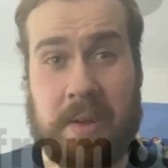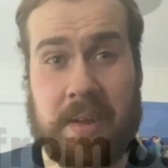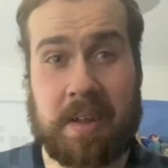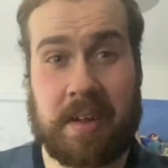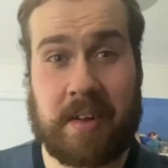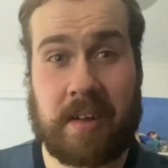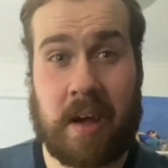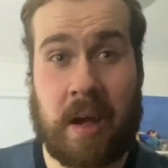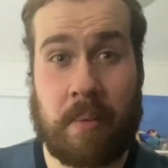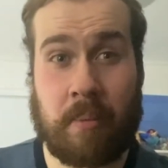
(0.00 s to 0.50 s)

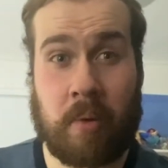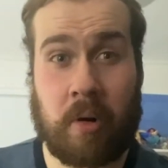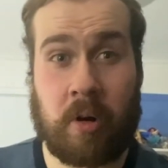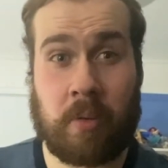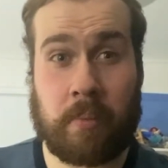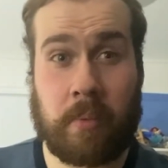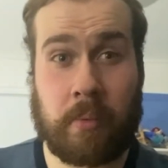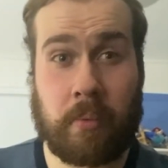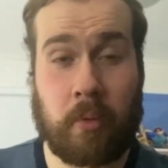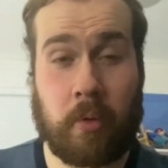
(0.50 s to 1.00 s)
good time
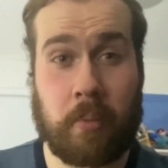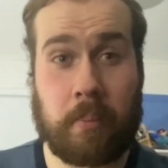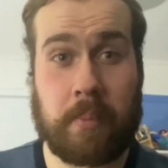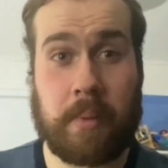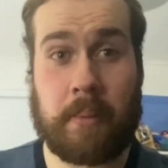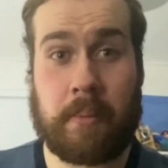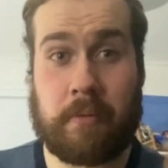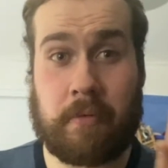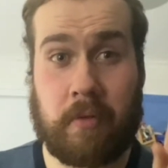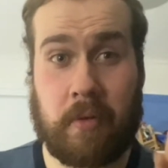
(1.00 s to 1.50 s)
on my walk,
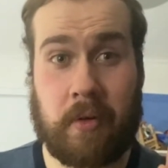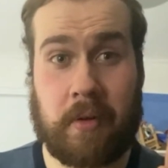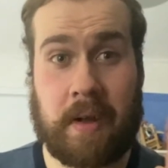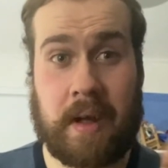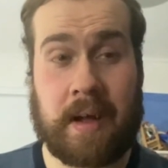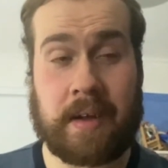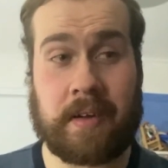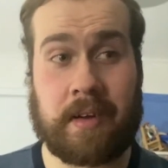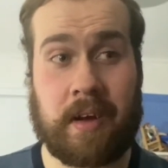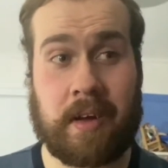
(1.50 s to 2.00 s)
but before
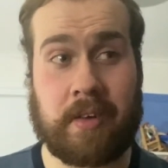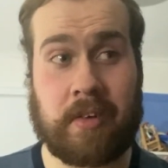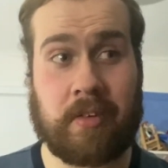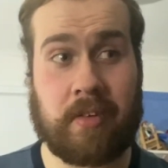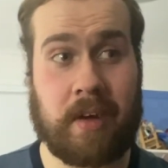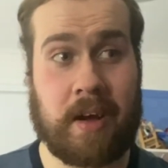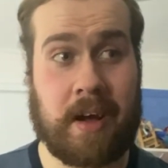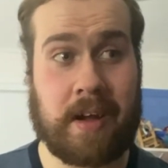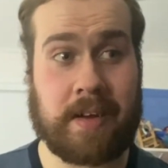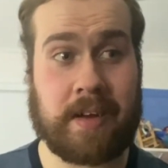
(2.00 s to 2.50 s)
that I
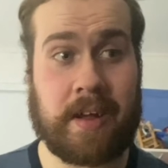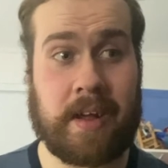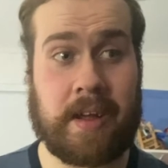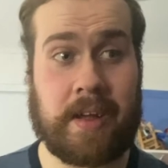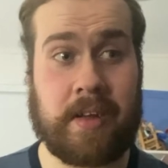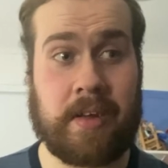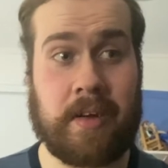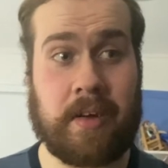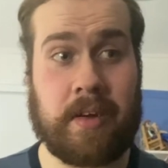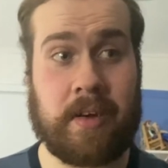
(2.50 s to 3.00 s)
just had
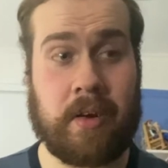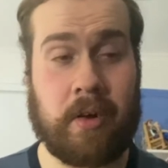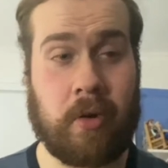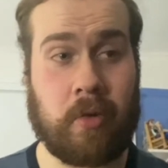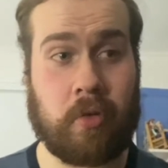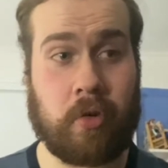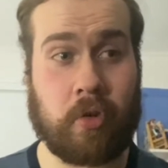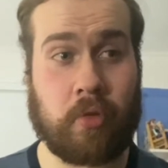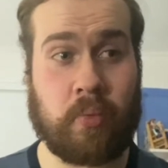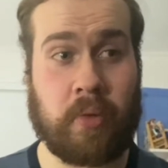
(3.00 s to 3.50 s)
a
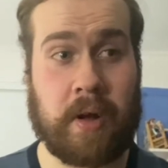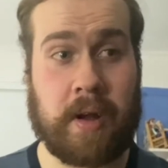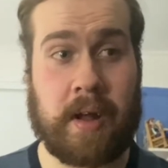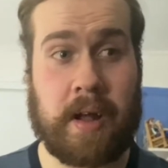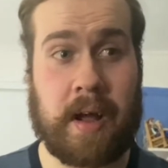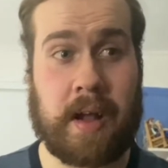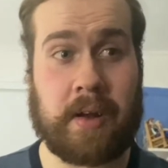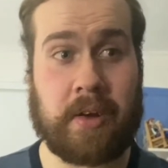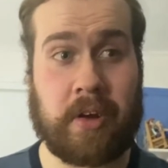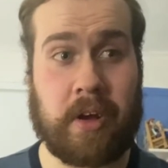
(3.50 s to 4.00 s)
hot cross bun
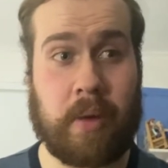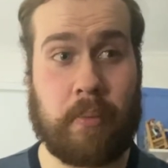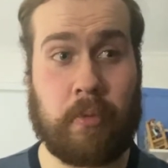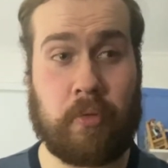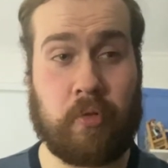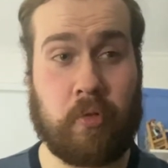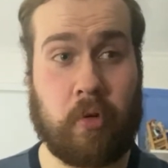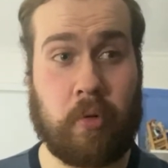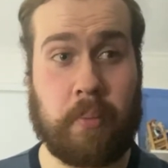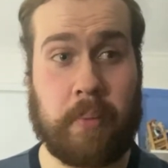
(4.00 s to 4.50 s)
and a cup
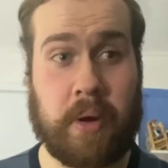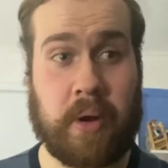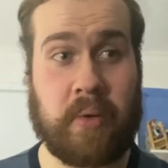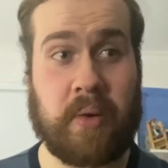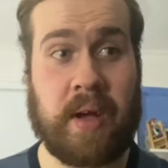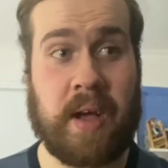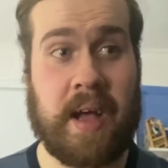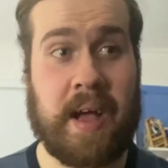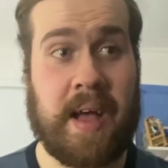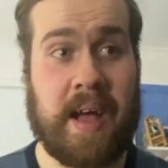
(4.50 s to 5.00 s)
of warm
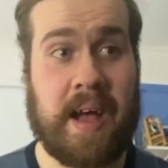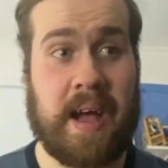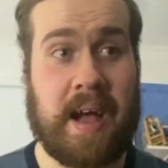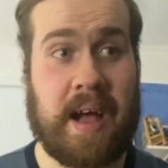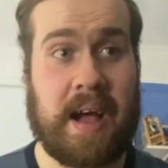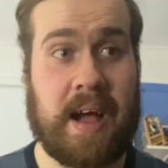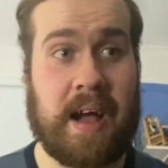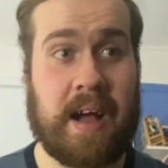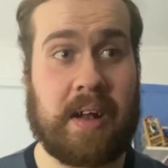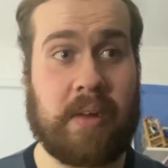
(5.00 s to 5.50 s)
milk
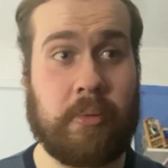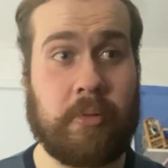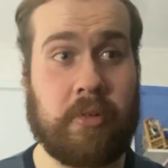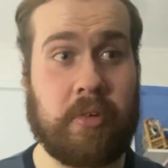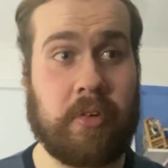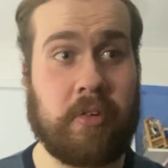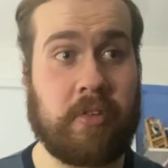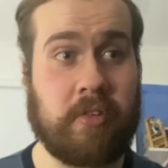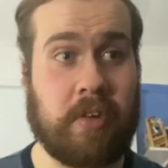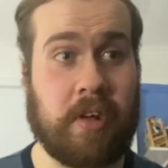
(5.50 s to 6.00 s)
and was
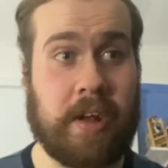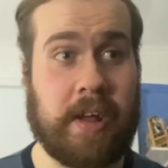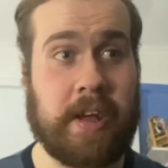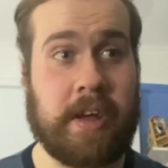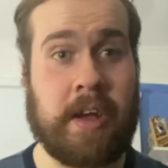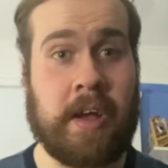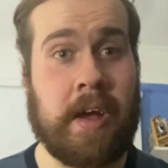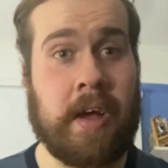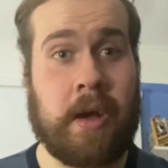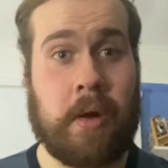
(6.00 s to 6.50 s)
just
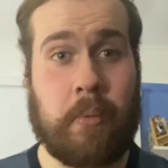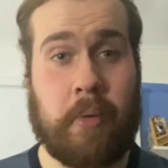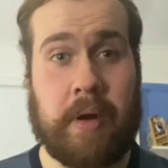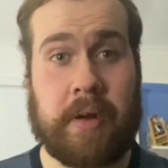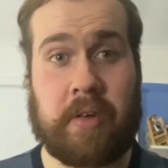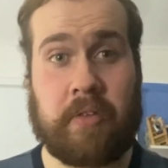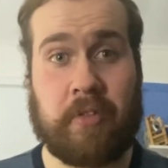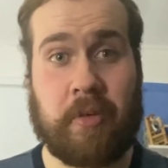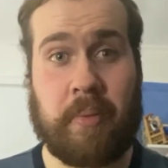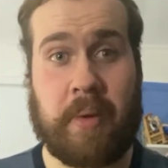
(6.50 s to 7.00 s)
chilling,
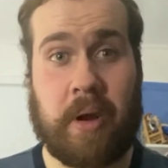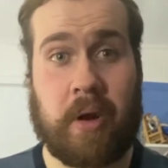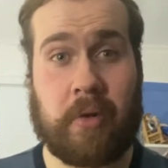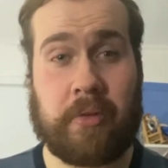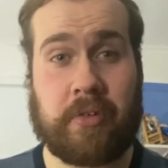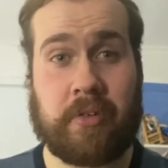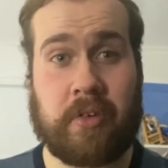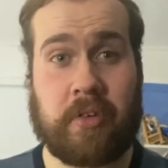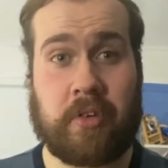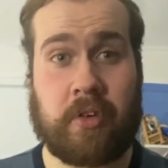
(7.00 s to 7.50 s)
waiting for my
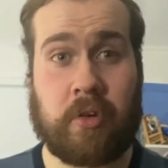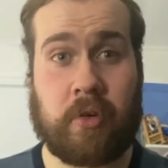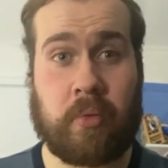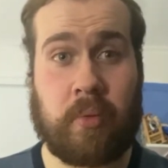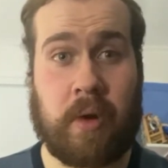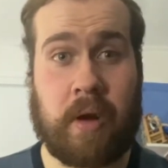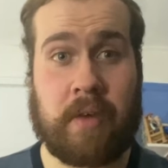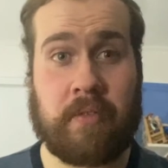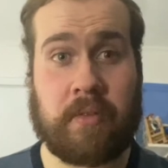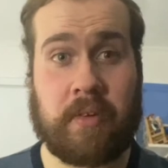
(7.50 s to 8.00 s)
older sister to
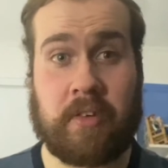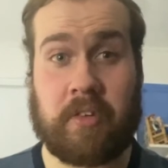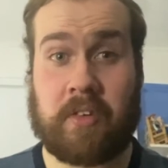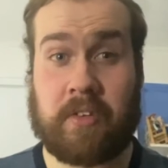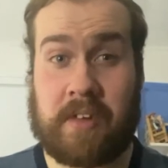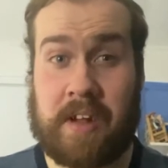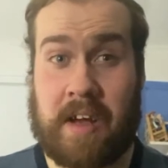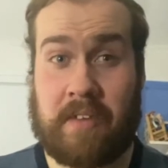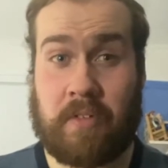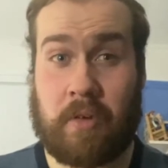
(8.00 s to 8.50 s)
arrive, because
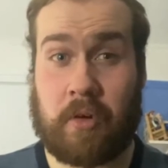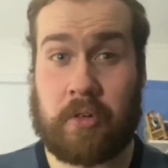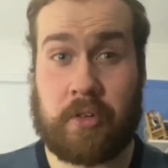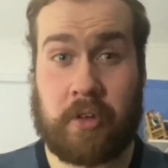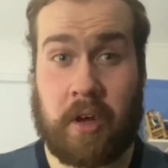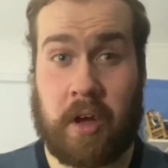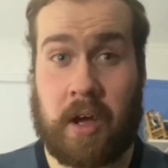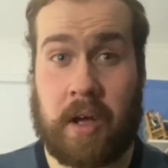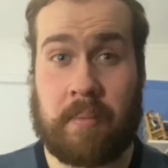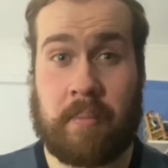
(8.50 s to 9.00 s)
she's never on
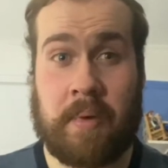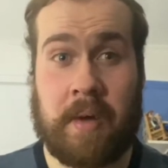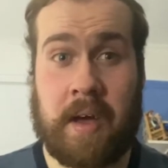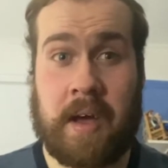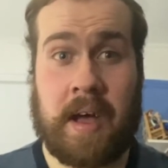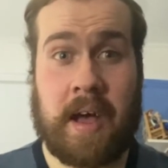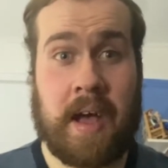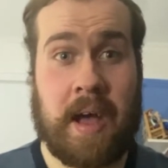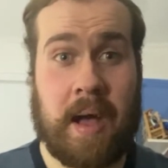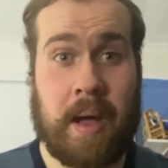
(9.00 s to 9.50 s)
time.
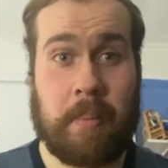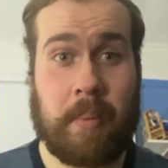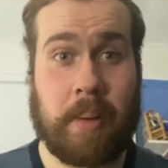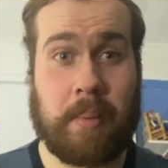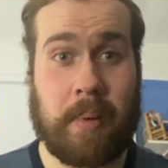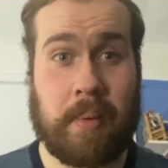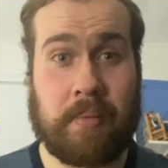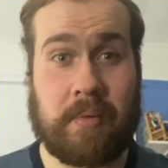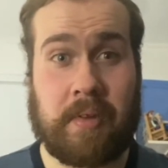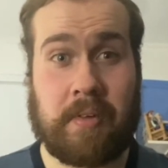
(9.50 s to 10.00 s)
My
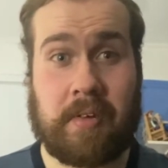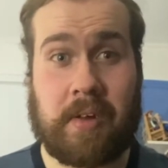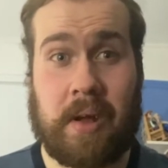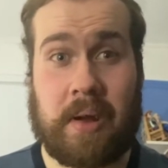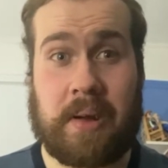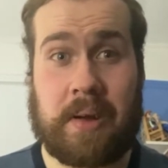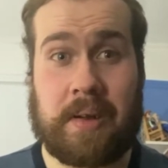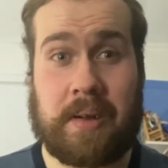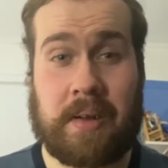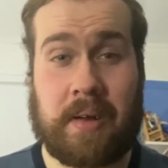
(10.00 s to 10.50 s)
mum says the
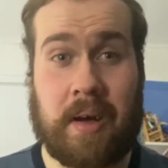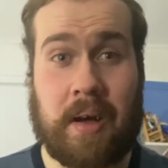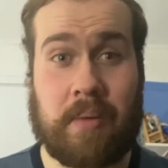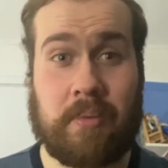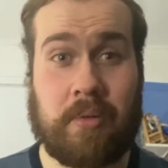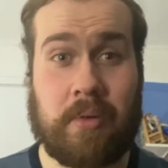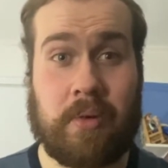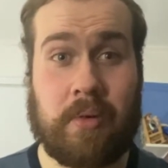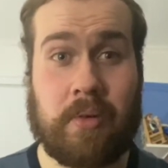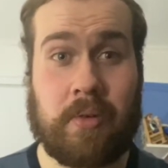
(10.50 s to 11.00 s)
only
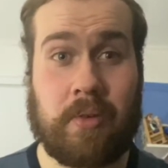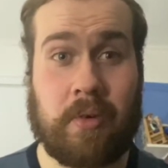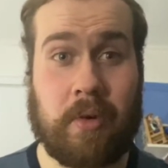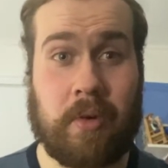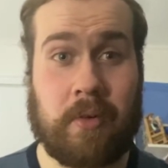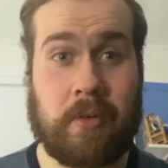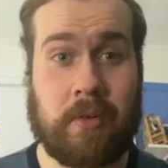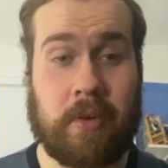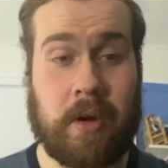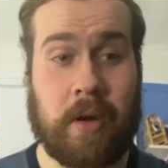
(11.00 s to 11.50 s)
time she was
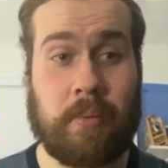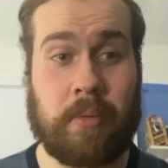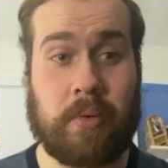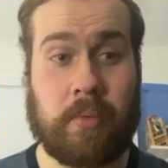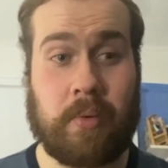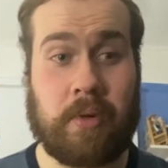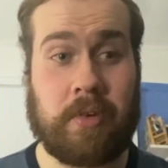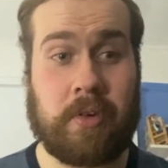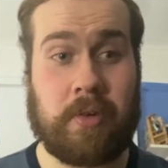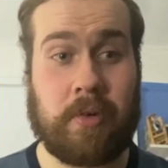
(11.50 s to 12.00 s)
on time
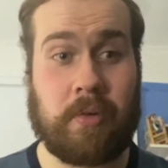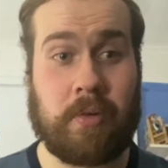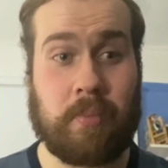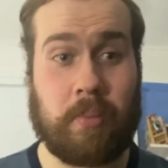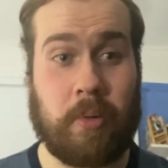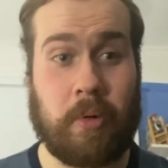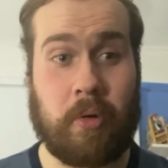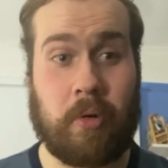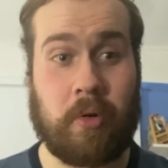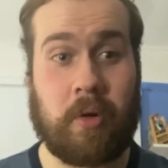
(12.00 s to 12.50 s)
was when she was
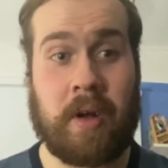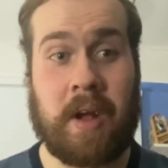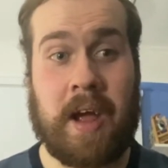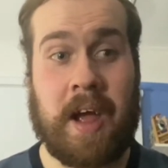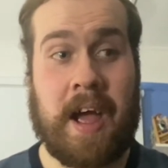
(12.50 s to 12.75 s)
born.